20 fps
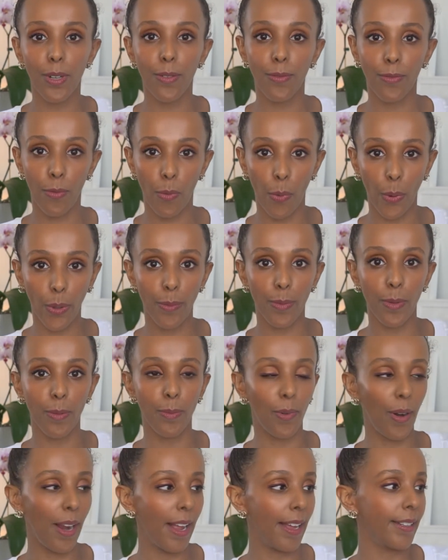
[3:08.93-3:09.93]
affordable
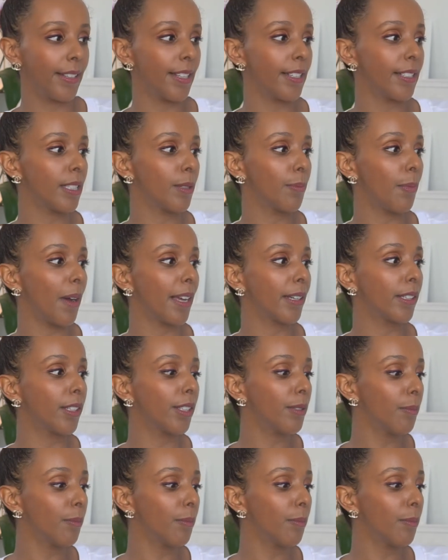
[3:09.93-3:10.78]
brand. This is by Good